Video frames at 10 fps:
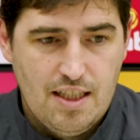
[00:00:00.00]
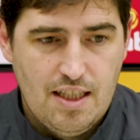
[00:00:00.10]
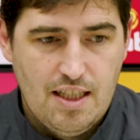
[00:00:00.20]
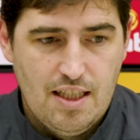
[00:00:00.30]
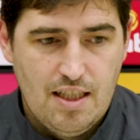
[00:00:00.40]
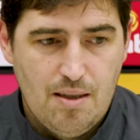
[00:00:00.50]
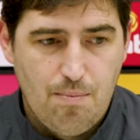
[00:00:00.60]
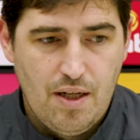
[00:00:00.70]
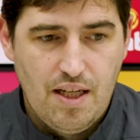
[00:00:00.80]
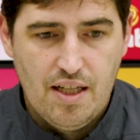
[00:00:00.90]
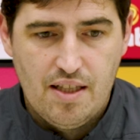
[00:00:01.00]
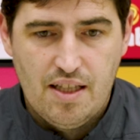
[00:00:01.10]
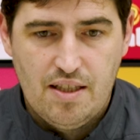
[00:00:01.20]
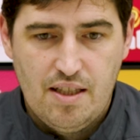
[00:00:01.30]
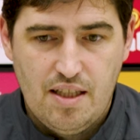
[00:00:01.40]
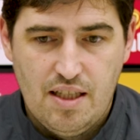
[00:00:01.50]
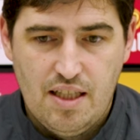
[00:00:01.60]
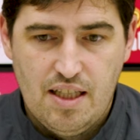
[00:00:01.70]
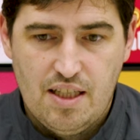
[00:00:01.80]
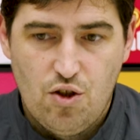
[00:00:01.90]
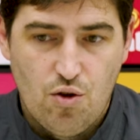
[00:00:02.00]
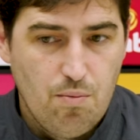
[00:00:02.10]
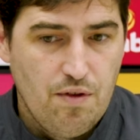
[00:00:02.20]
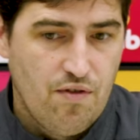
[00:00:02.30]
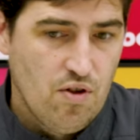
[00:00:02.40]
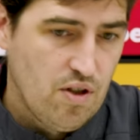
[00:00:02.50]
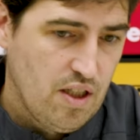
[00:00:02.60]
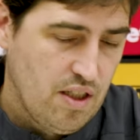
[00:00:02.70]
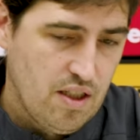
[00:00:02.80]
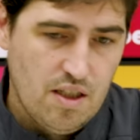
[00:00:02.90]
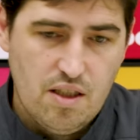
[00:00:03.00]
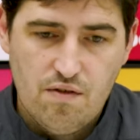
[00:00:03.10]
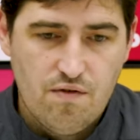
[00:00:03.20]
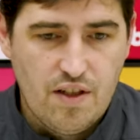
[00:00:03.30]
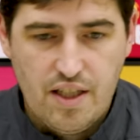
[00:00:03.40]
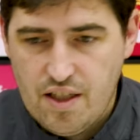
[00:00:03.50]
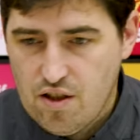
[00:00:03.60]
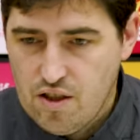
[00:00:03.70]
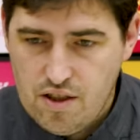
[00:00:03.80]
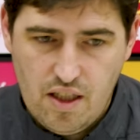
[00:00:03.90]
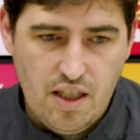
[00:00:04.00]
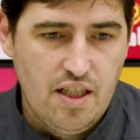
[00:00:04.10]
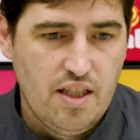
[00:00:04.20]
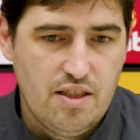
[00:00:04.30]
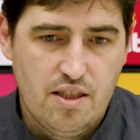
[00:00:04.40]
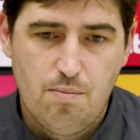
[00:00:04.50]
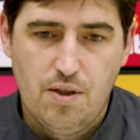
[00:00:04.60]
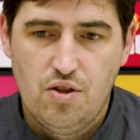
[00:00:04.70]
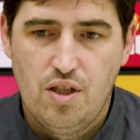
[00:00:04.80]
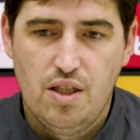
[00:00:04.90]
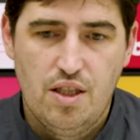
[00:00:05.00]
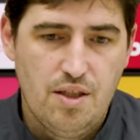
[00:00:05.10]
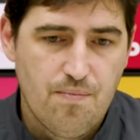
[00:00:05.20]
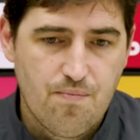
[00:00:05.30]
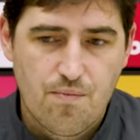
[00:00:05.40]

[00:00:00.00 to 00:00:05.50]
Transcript: a, a, player that he has shown before in, in Feyenoord, in Leeds, especially